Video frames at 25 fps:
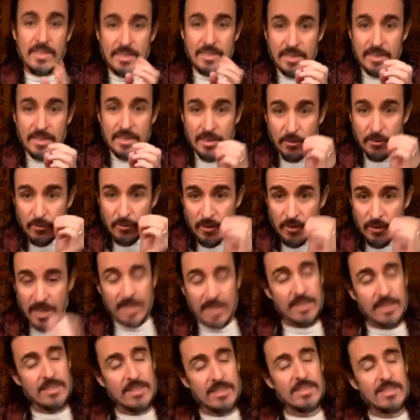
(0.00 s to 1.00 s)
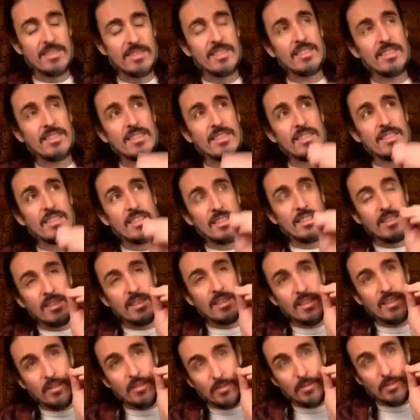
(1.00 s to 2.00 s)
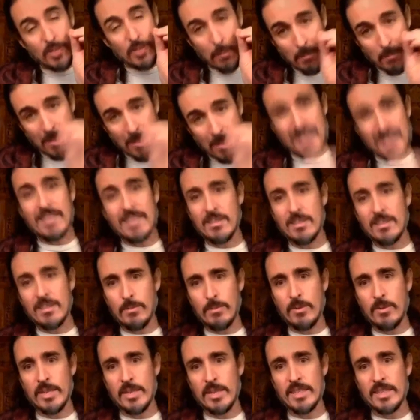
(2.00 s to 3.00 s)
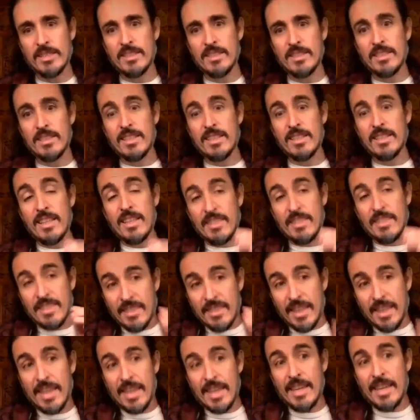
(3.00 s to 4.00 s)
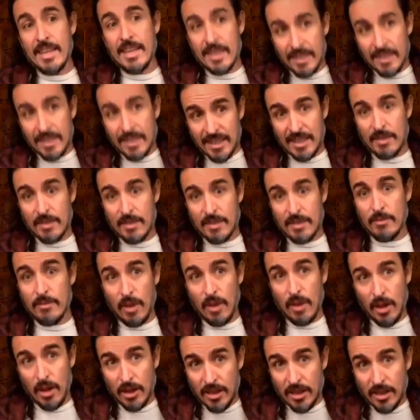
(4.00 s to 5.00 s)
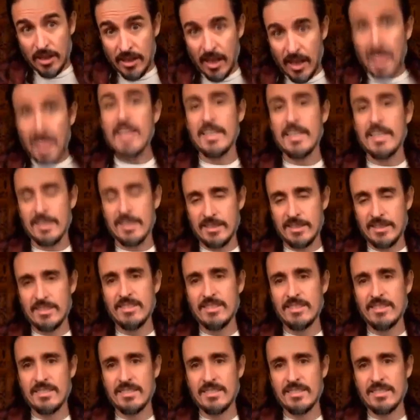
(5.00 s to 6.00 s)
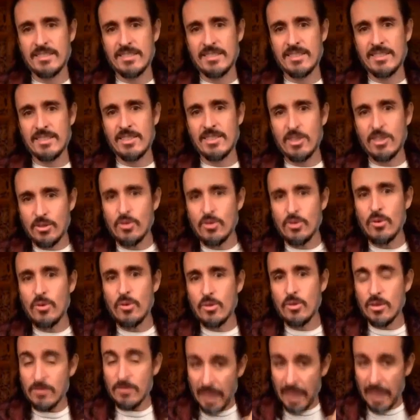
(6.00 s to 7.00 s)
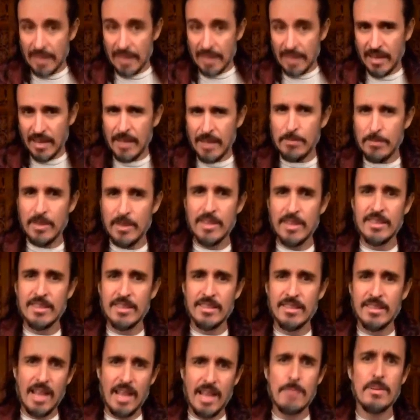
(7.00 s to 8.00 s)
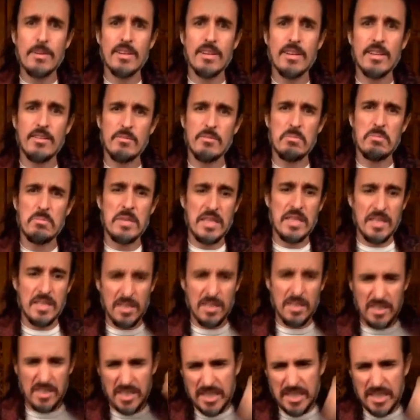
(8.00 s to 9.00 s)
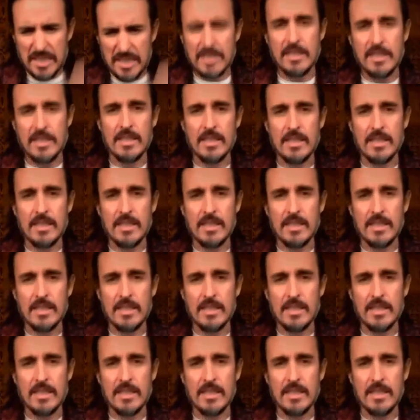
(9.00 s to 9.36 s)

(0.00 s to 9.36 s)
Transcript: The Vedas, to make this point, they give a goddess control of that topic, the topic of being niditi,